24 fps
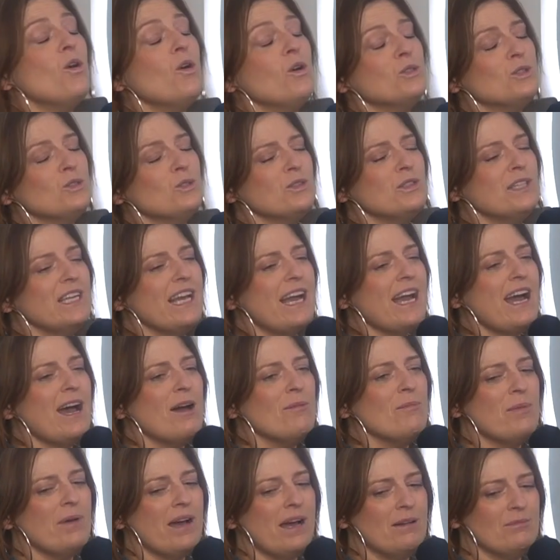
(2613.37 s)
No, so they are,
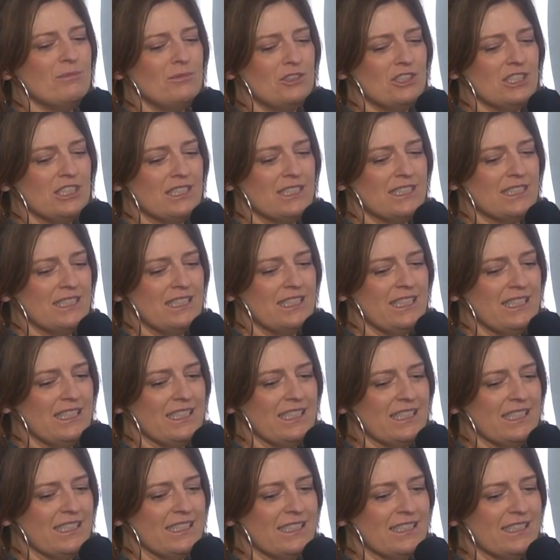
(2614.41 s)
but I'm just
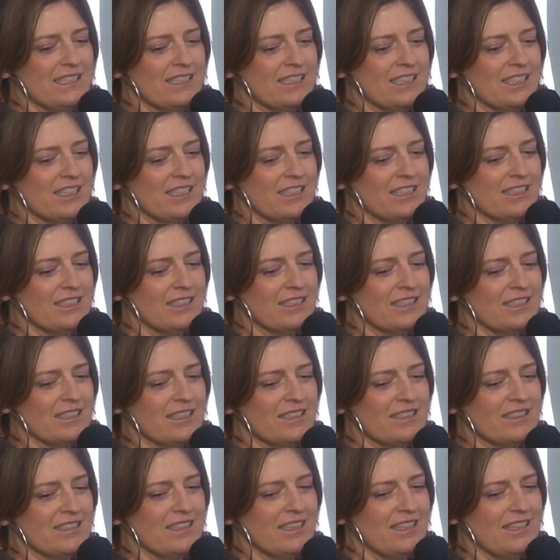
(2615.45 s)
like,
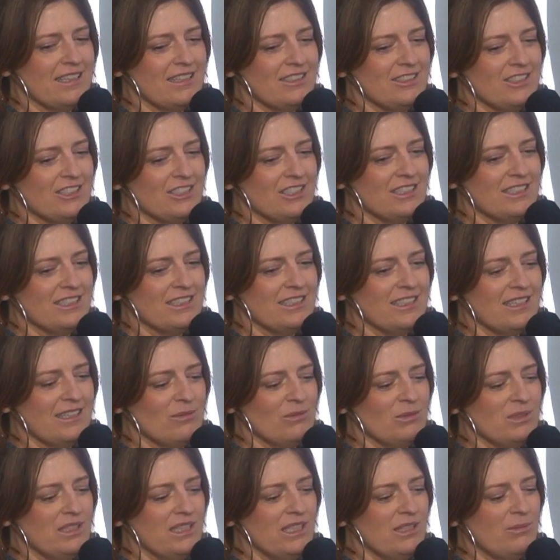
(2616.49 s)
I
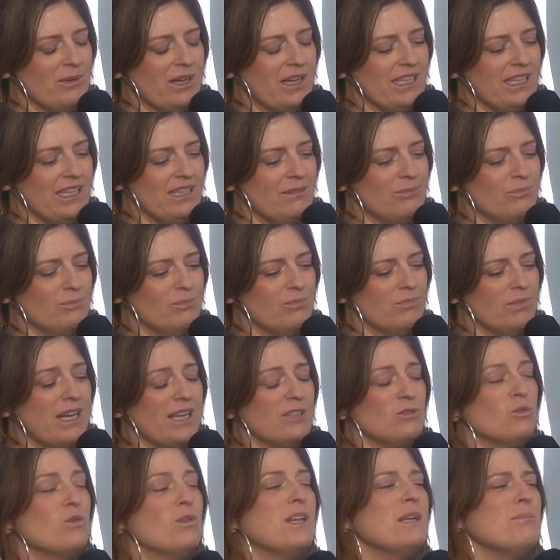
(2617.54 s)
wouldn't want to. I
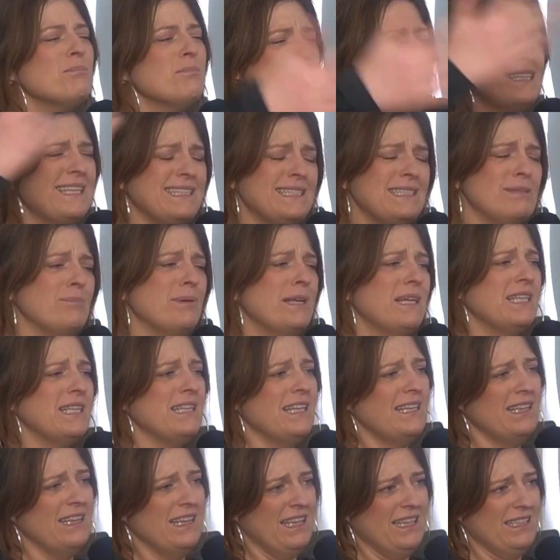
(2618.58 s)
don't like participating
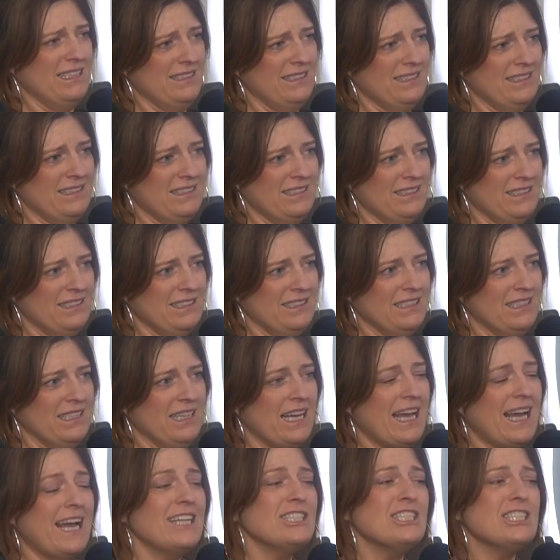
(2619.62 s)
in things. This was
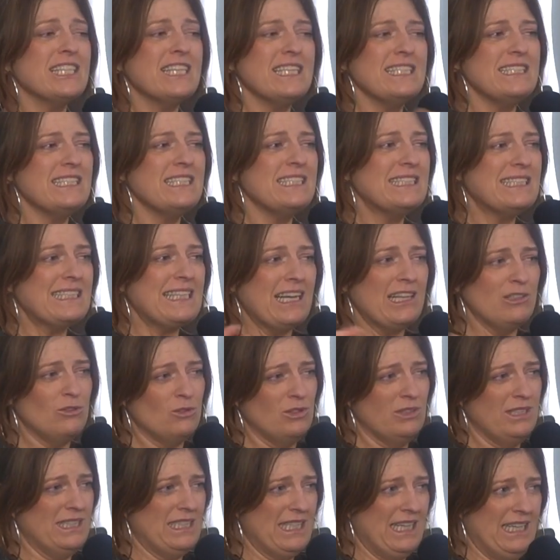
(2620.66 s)
like, I just like to stand on
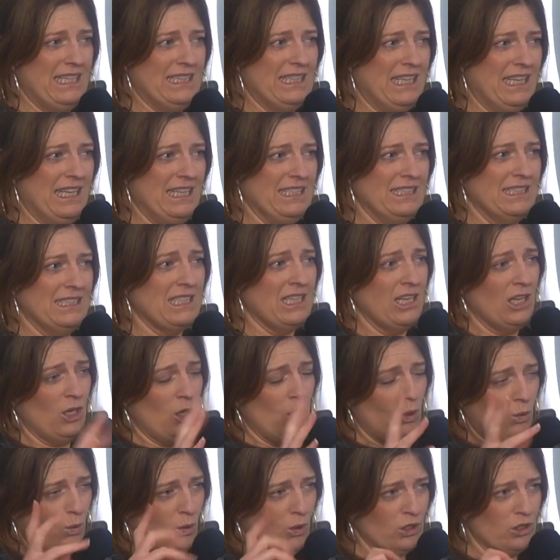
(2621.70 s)
the sidelines,
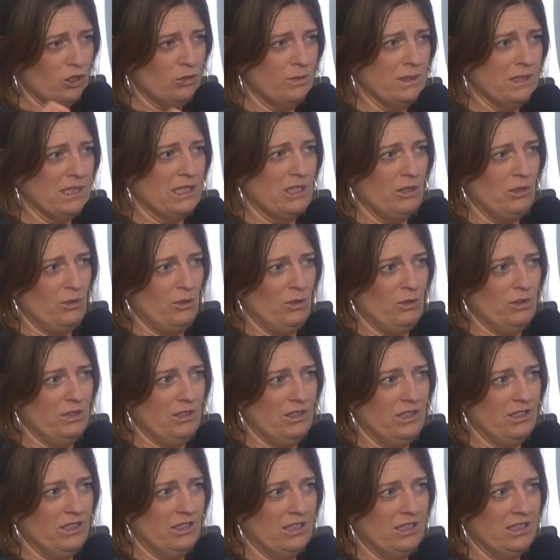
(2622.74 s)
watch what's going
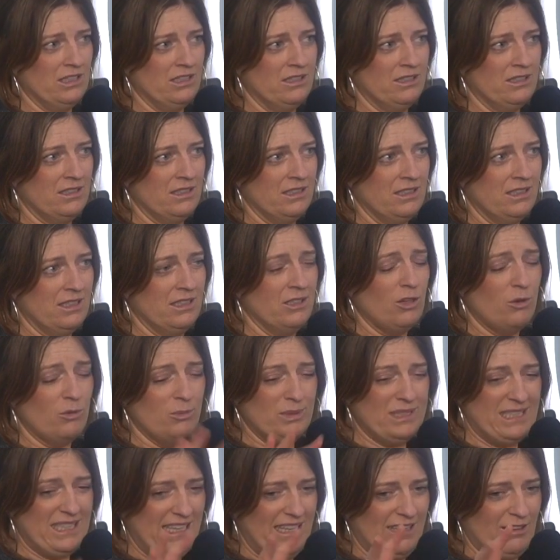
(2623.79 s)
on,
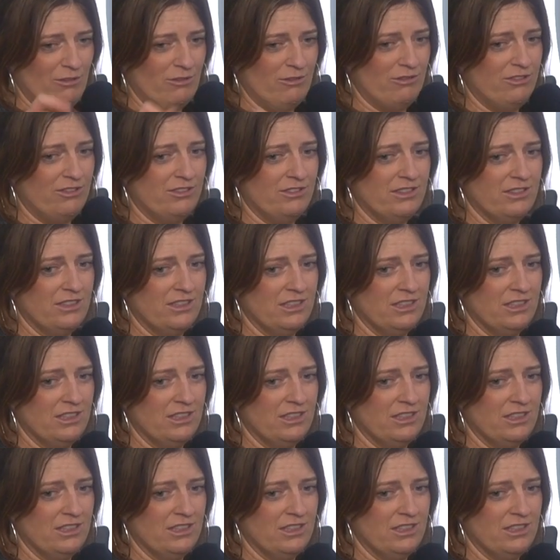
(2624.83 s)
observe.